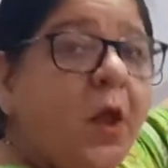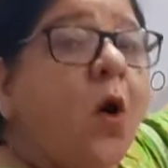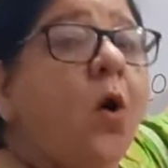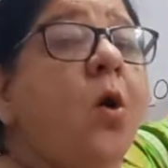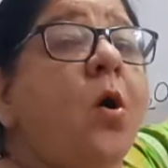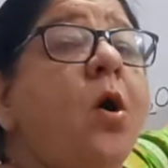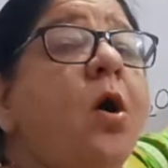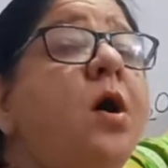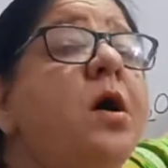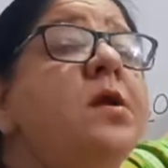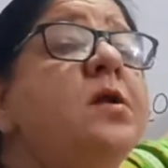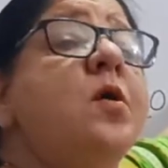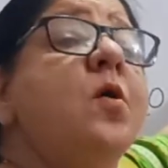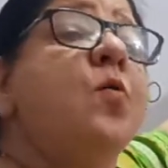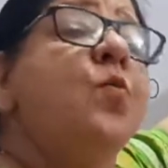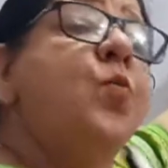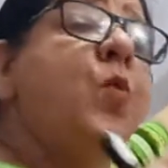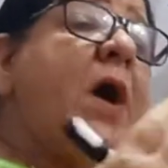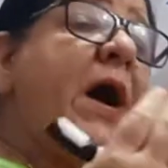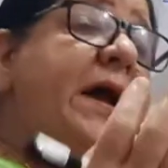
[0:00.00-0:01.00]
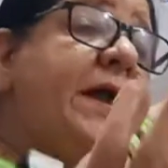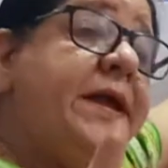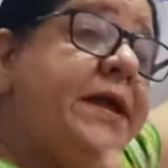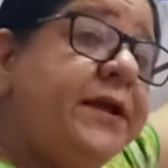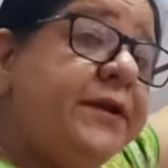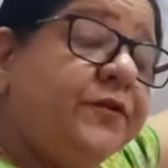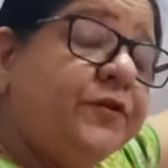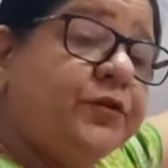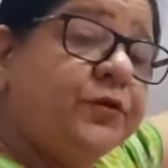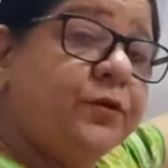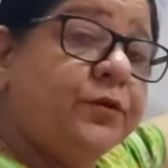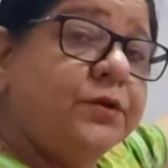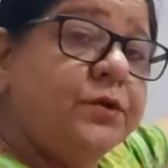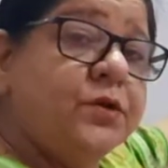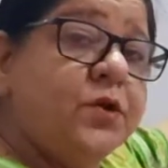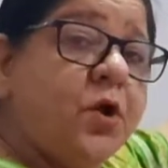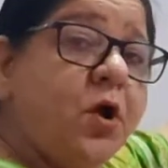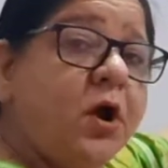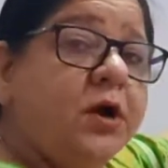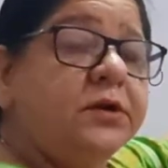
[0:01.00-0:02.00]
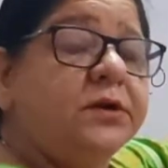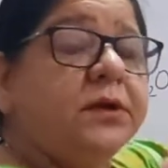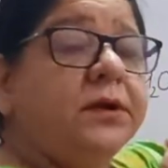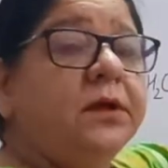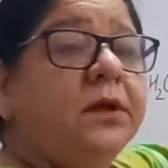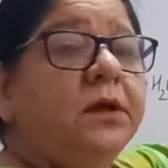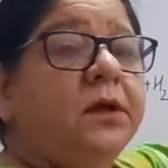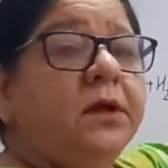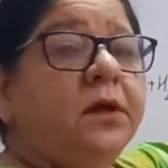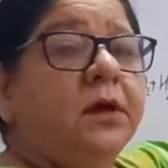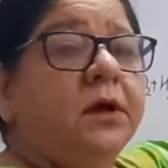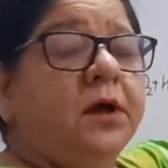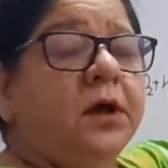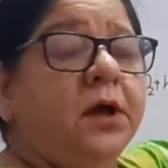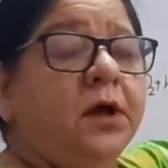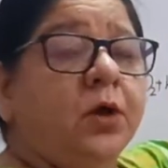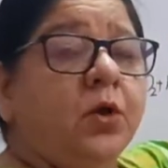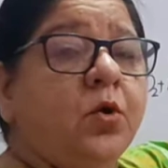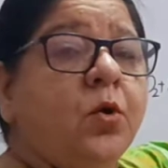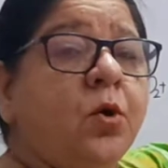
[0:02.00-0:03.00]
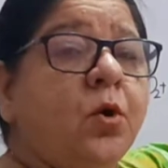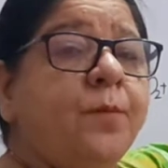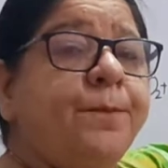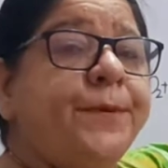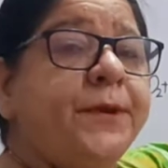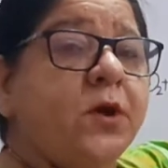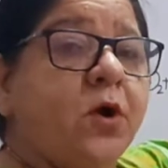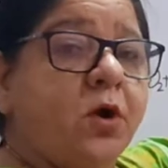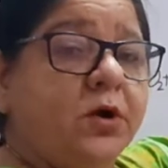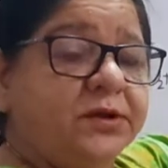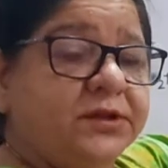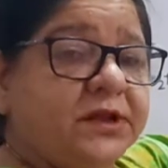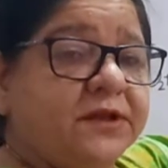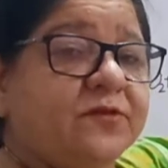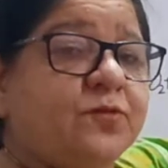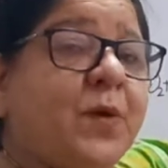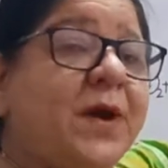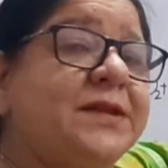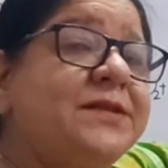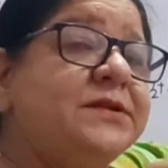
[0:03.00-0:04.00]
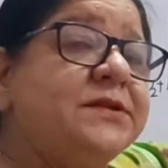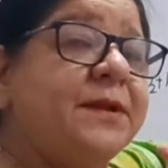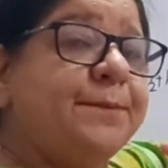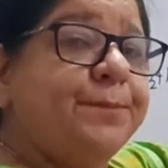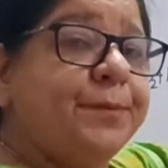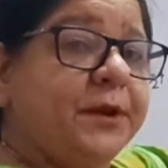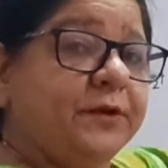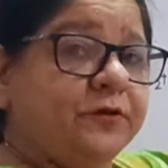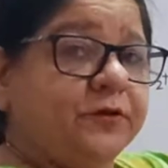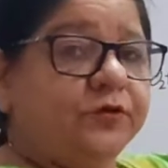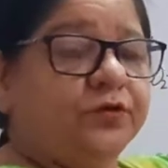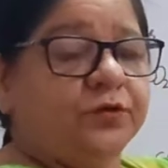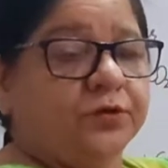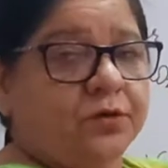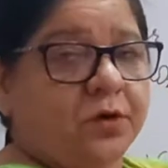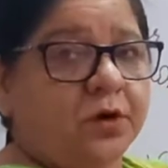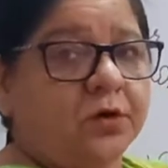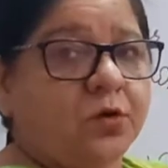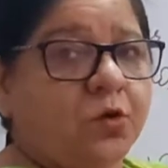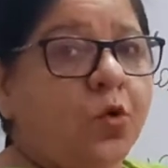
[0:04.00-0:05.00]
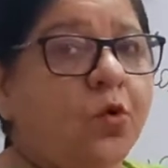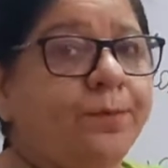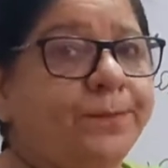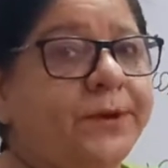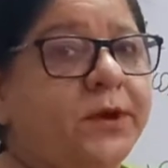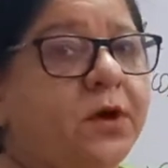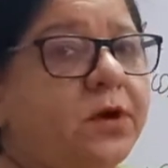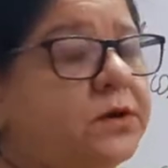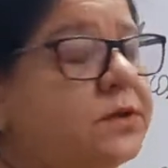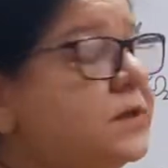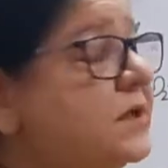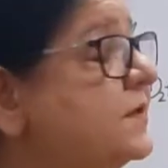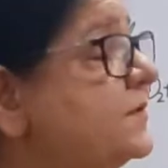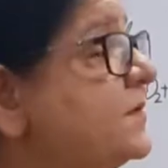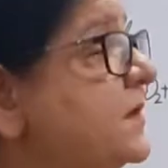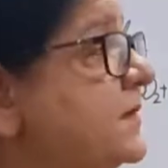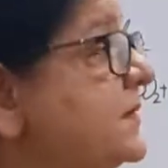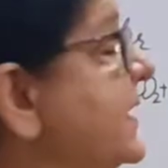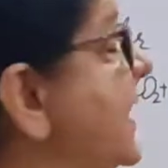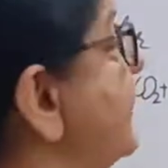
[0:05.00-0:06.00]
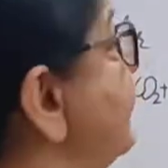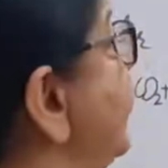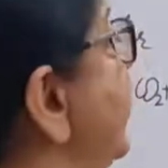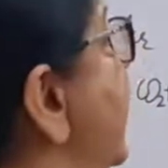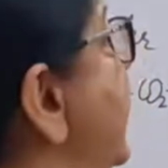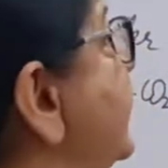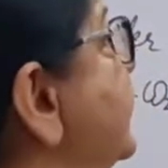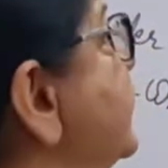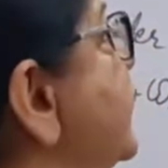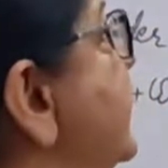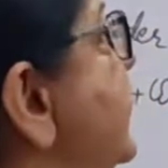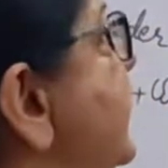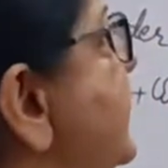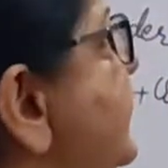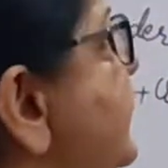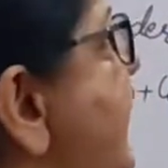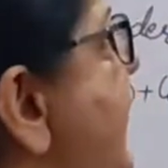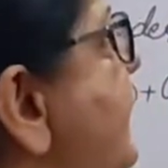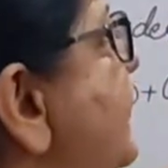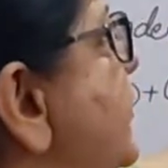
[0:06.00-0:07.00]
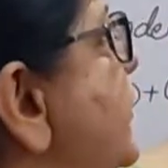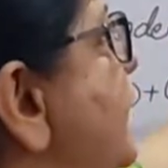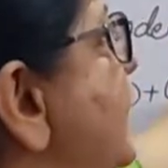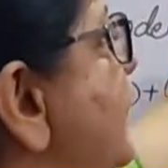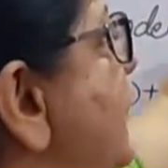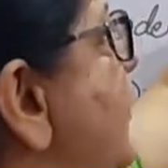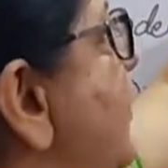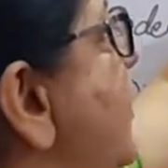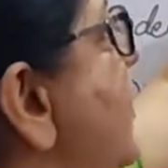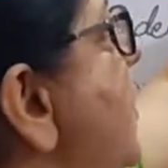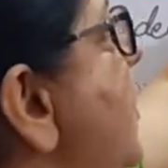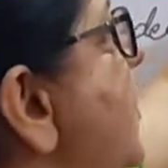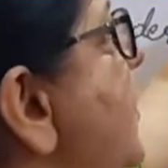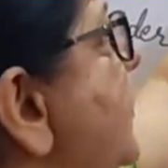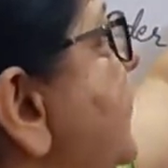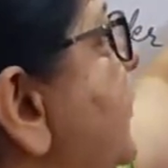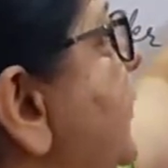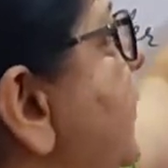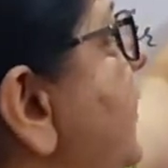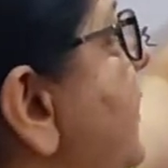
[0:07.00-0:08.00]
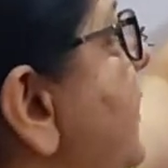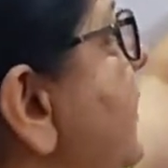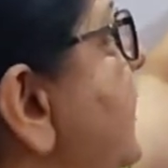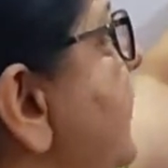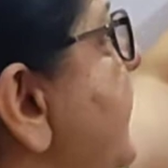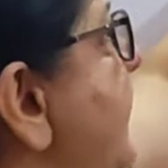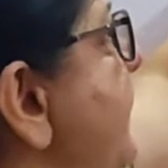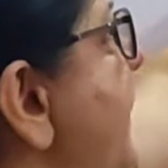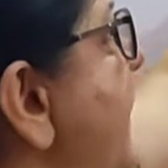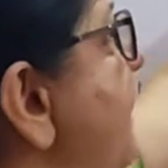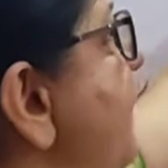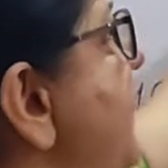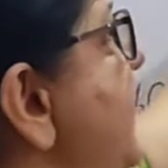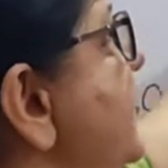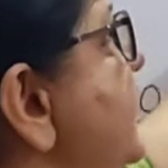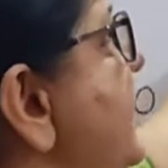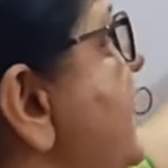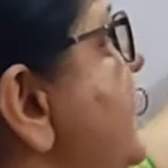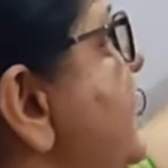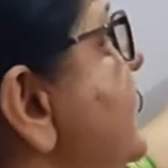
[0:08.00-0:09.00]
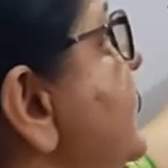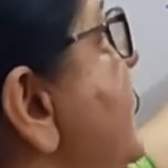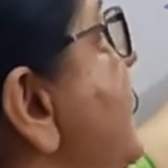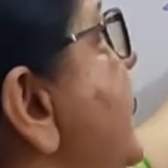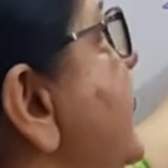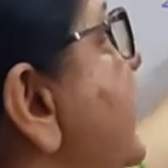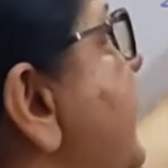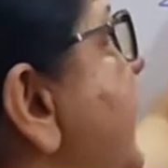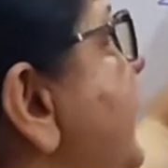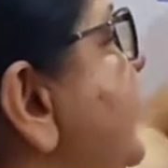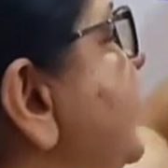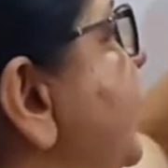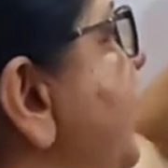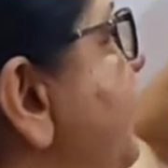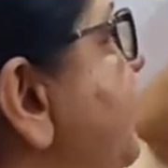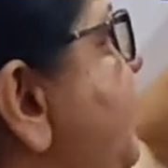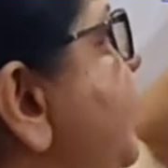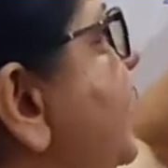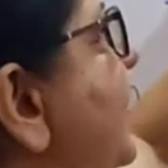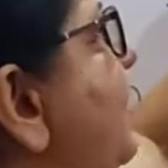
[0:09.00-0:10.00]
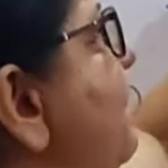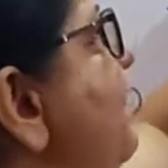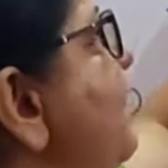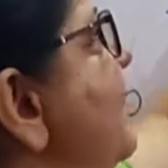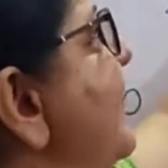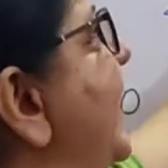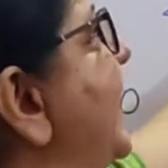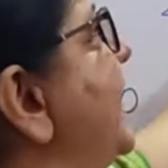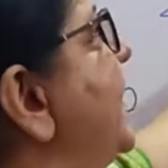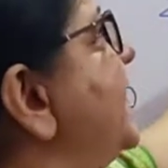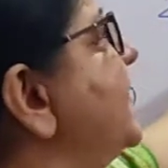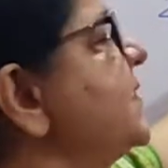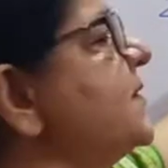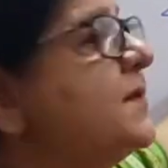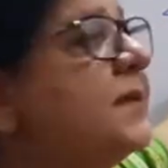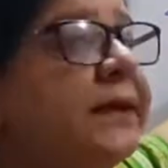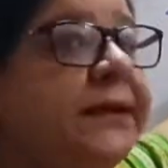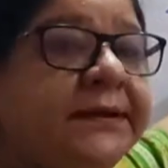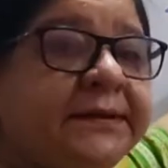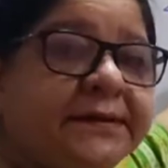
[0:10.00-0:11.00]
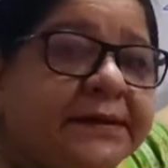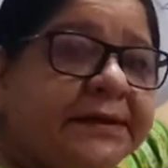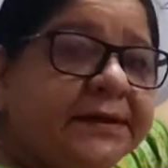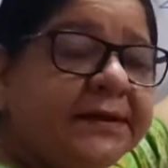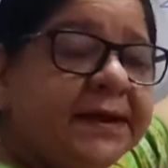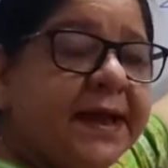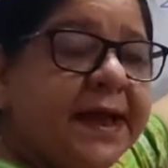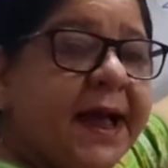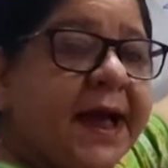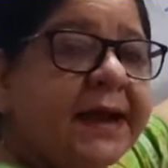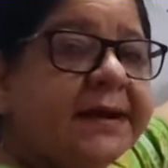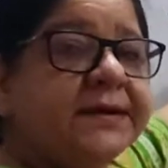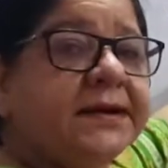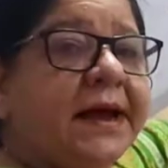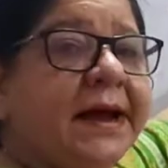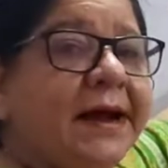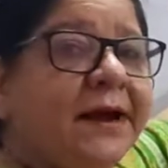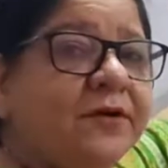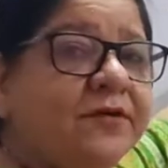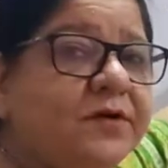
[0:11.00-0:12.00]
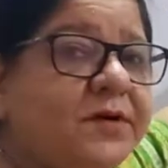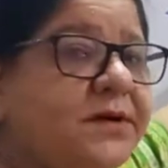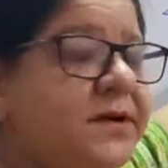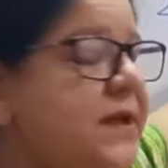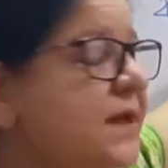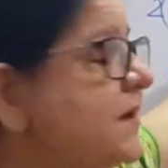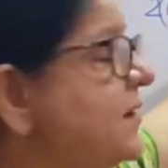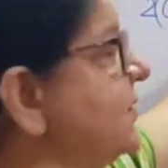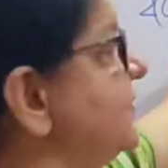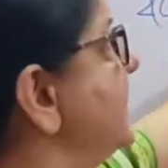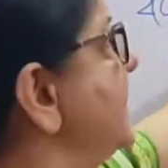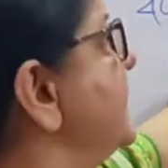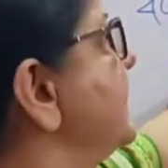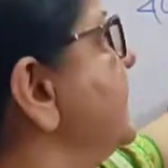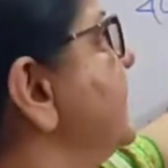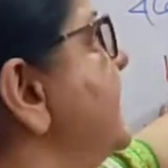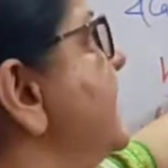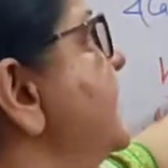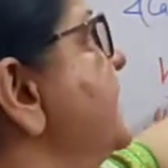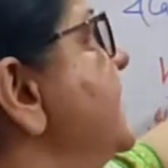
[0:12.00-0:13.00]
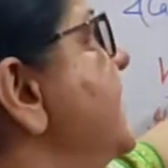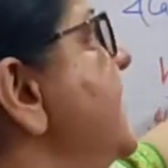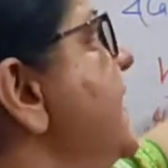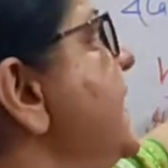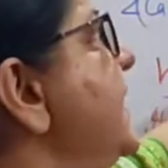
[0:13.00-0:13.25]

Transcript: or why it should not go beyond this, why the temperature should not go beyond this. This can be asked in exam also. So remember this, that gypsum, when it is heated at 100 degrees Celsius,